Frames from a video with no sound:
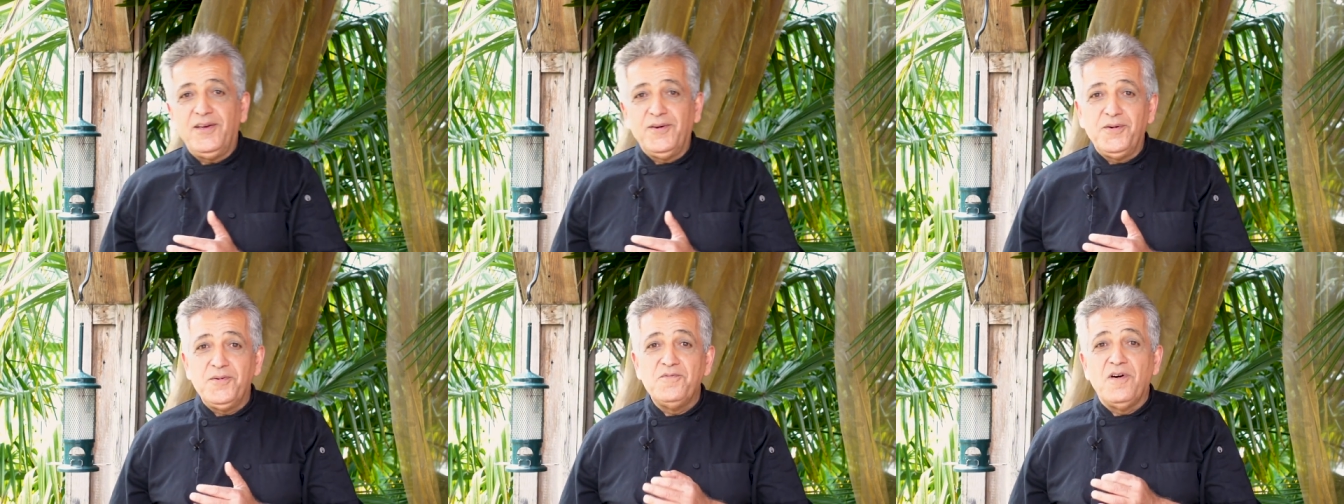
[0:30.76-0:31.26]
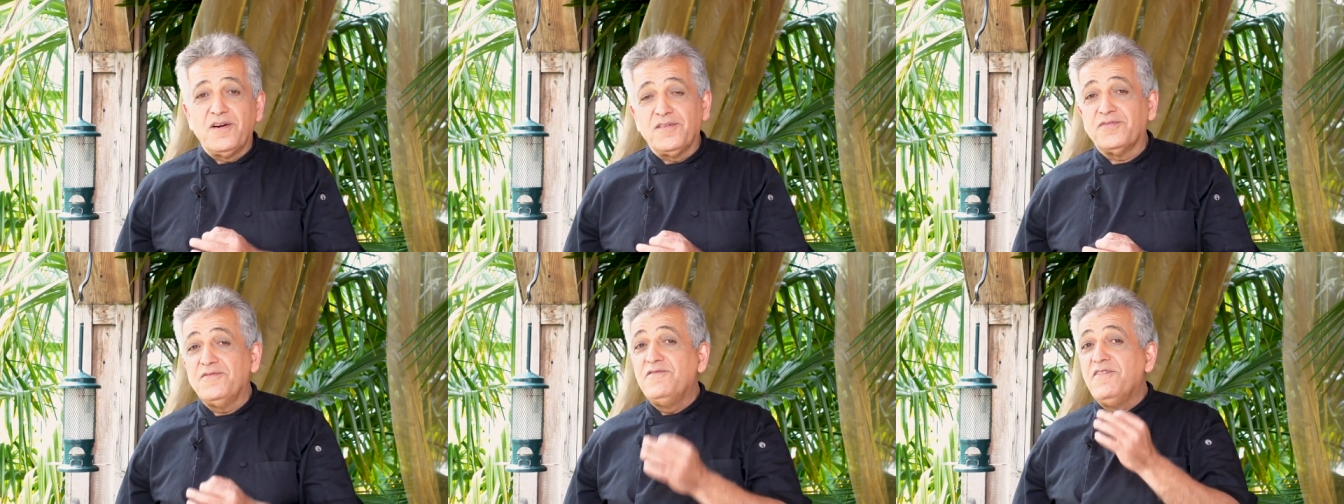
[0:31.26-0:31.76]
you one of
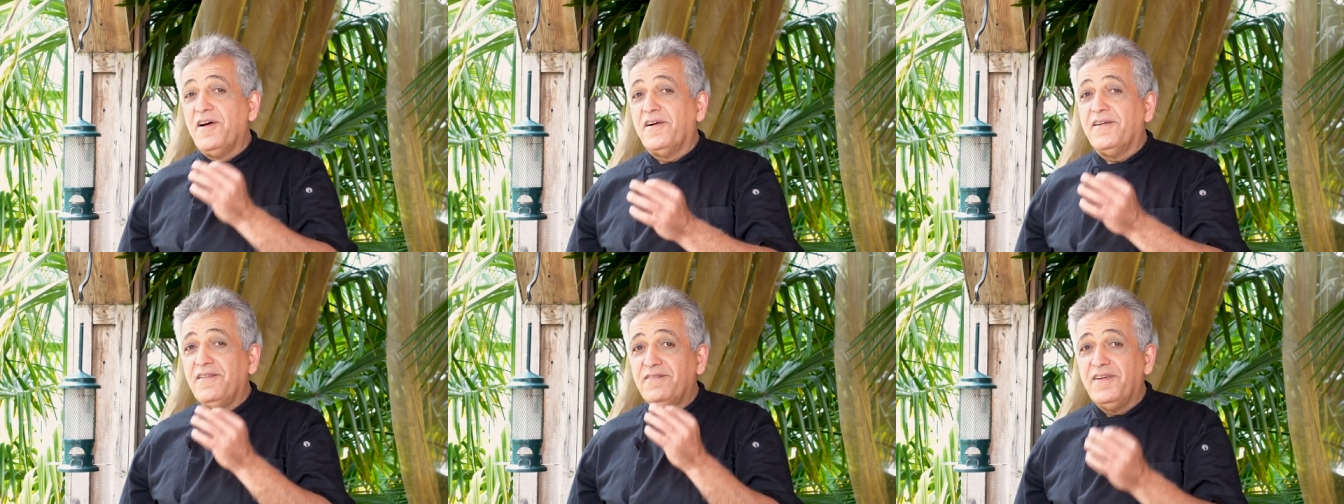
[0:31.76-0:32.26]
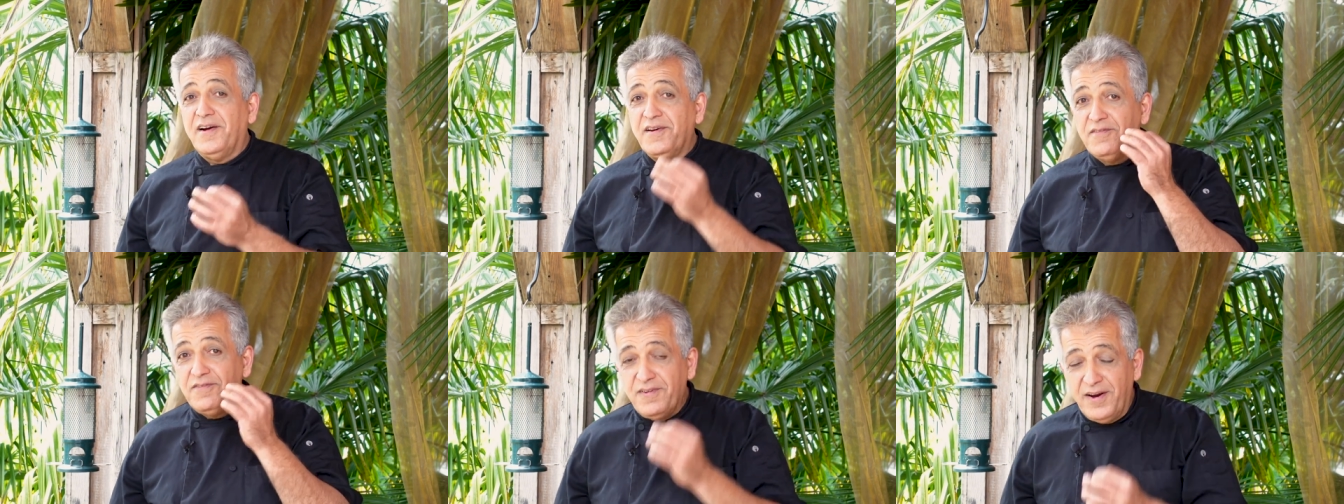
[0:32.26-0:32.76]
very, very,
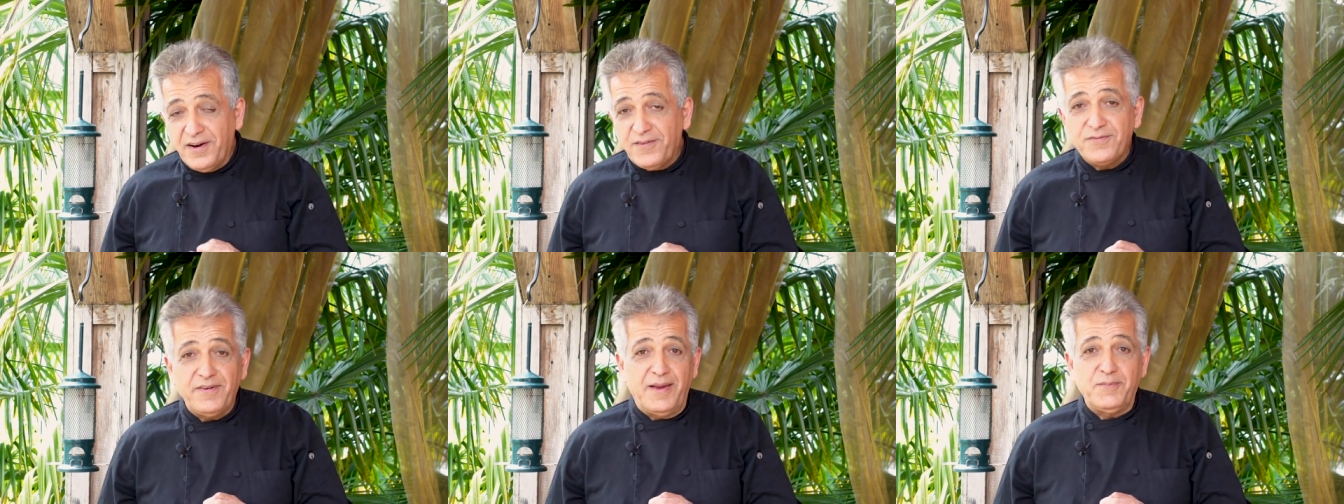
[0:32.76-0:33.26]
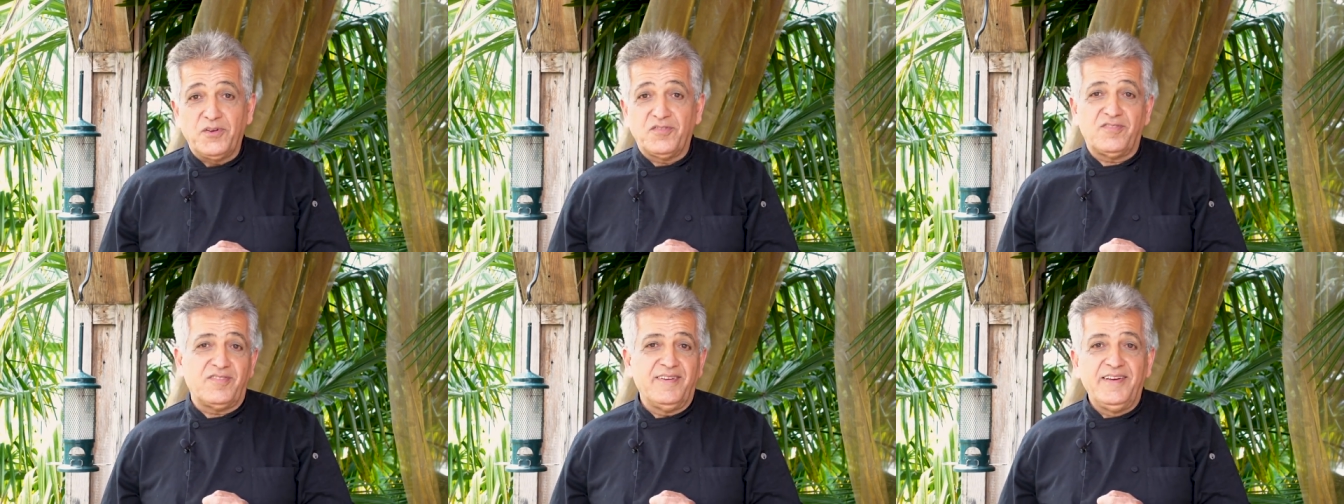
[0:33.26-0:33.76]
very
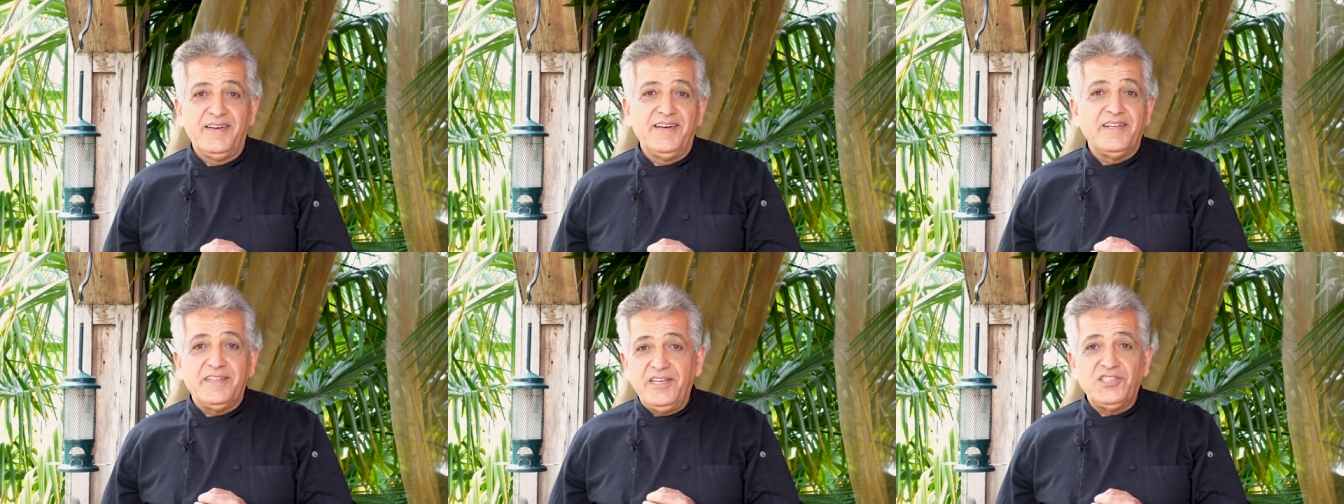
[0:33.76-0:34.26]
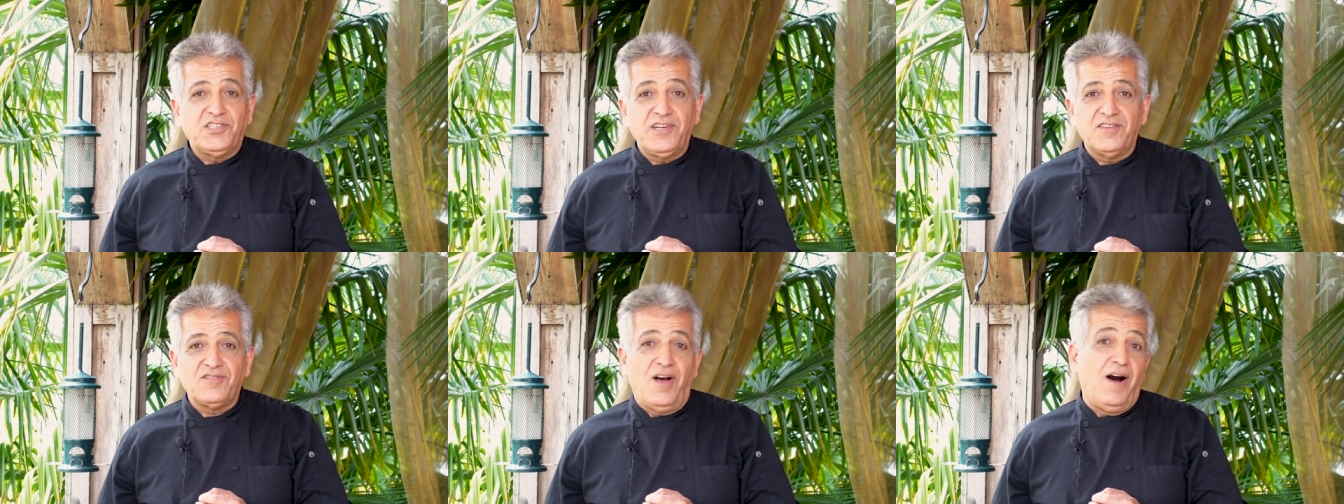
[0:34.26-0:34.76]
famous
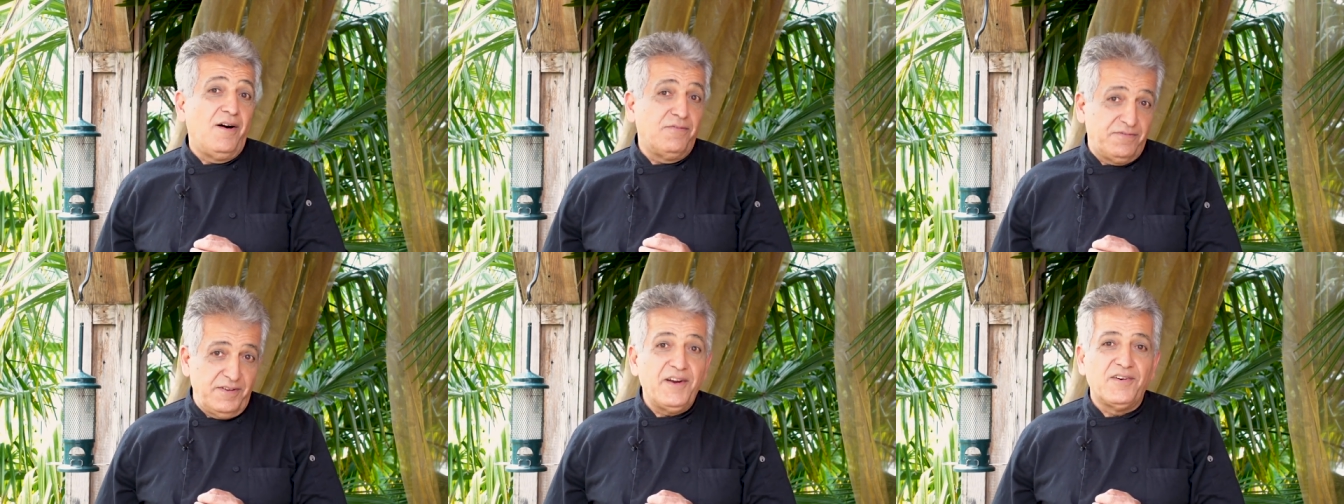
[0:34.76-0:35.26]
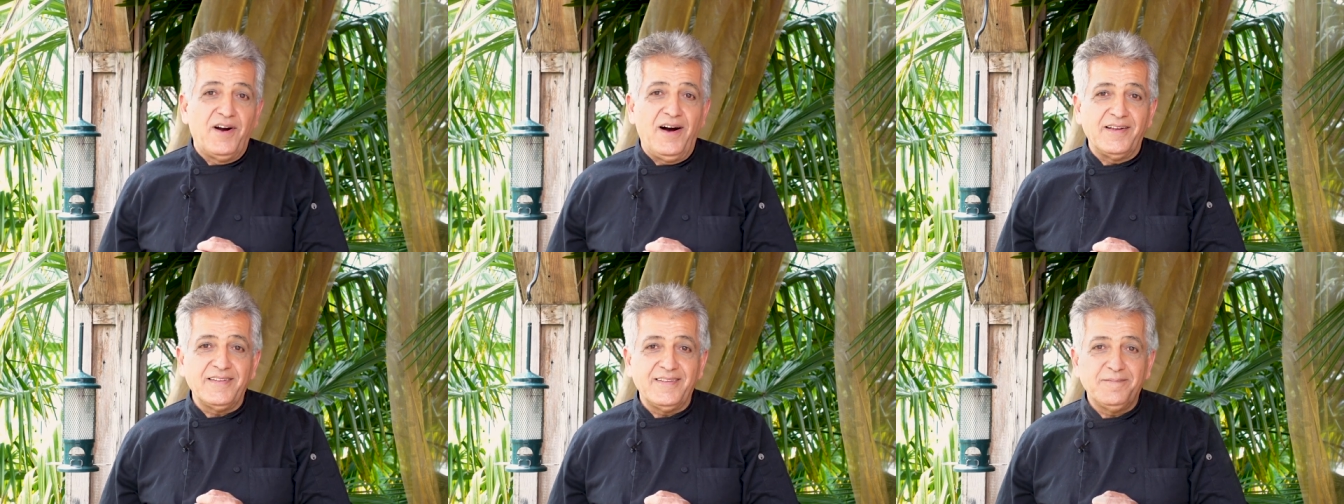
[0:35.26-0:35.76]
dishes of
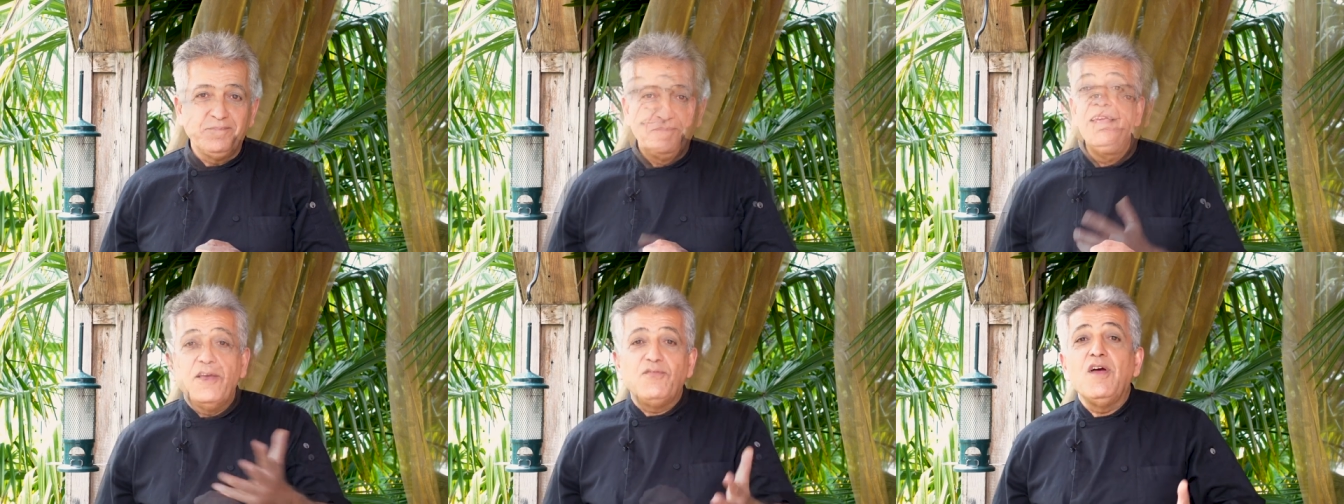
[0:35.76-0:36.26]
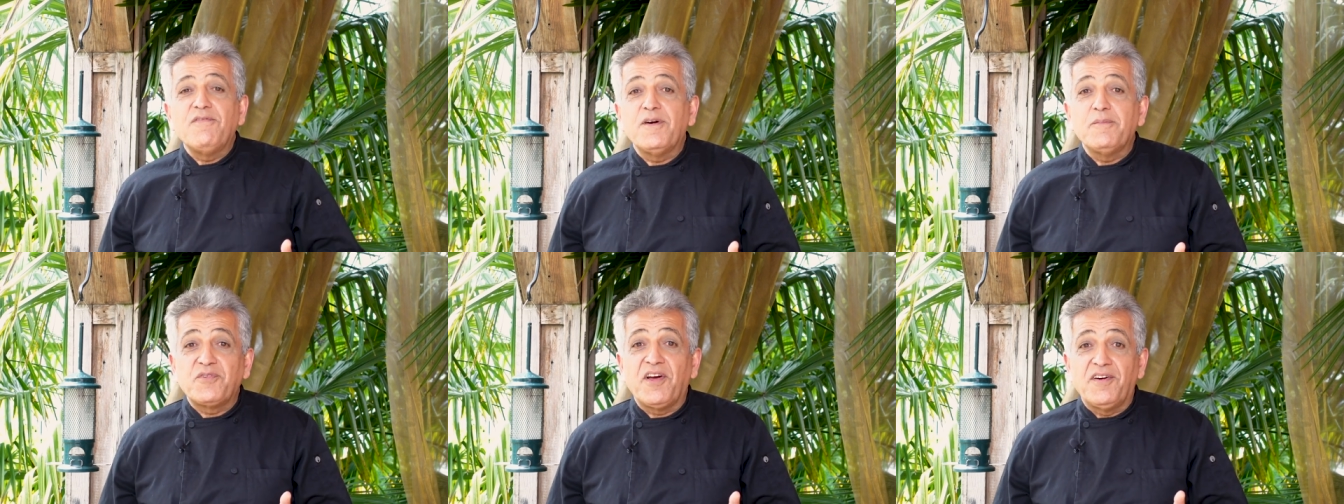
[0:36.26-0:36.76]
Iran. If you're
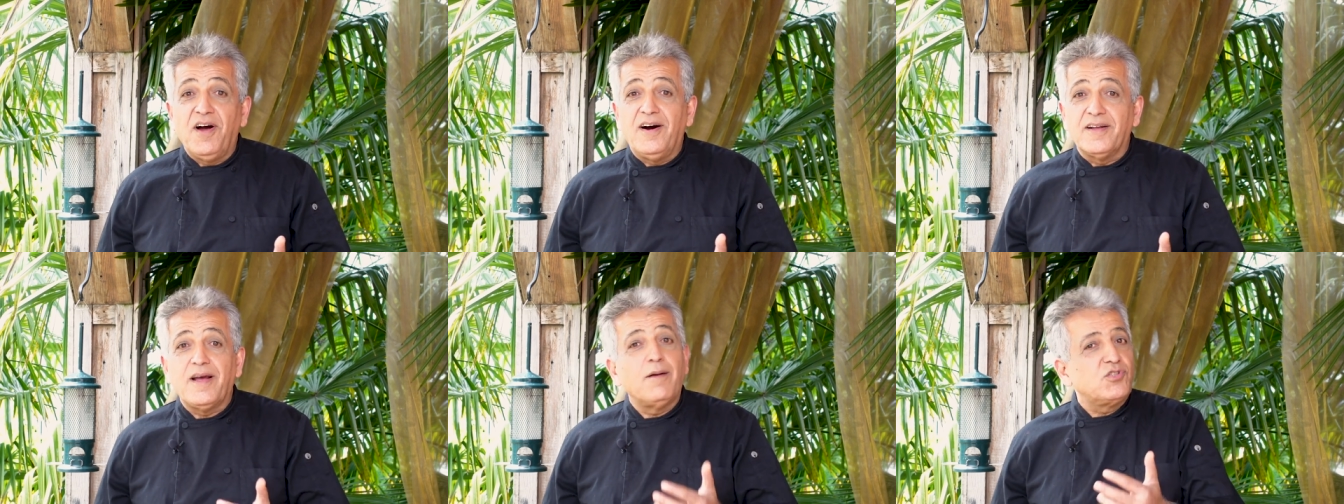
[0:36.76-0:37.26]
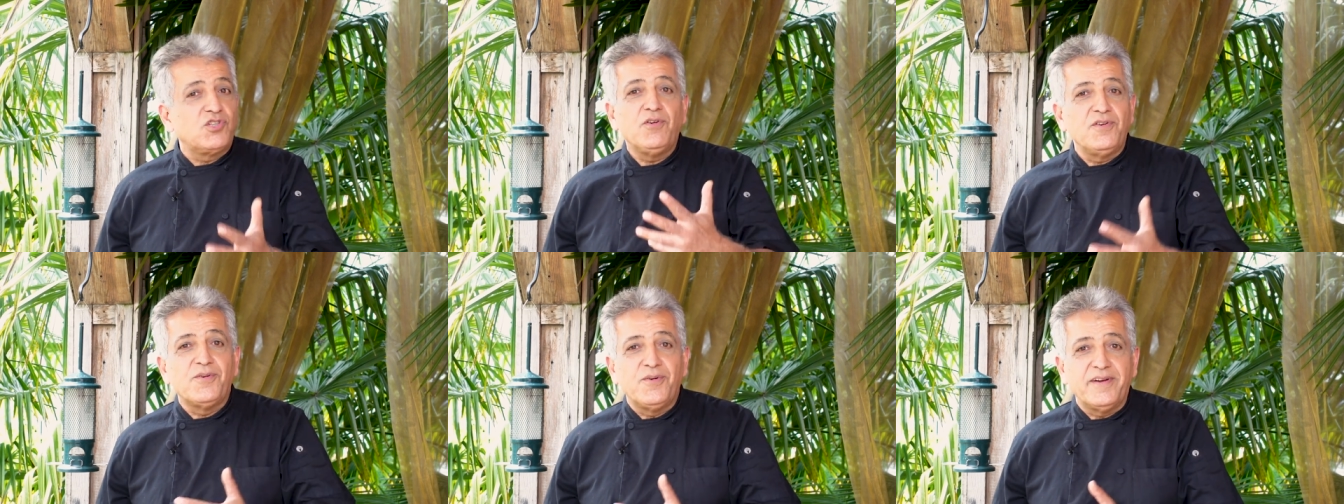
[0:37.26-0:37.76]
from Tehran, I'm sure
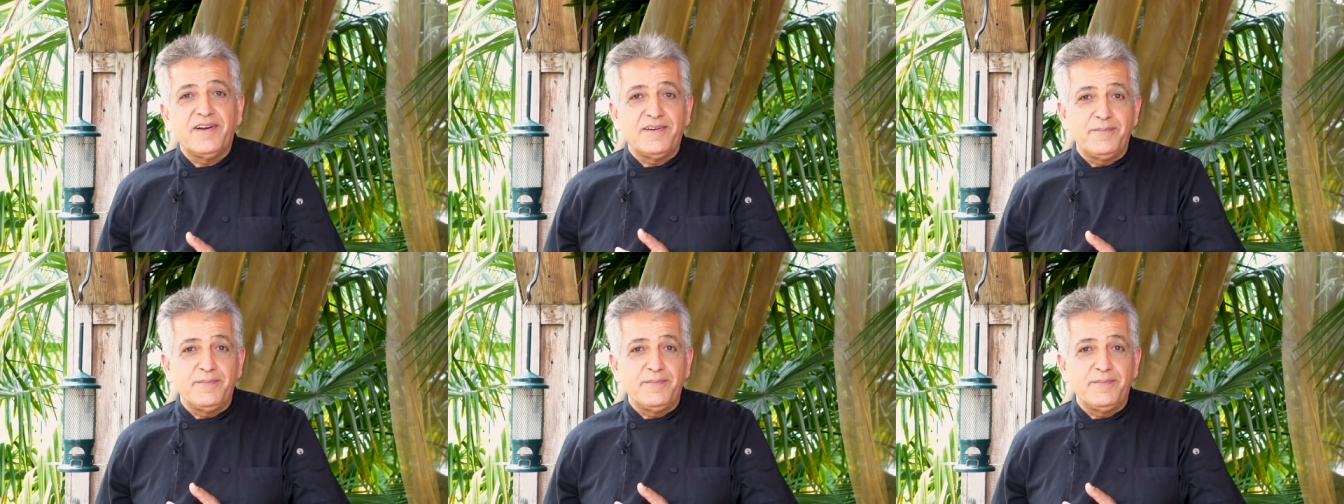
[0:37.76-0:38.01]
you're gonna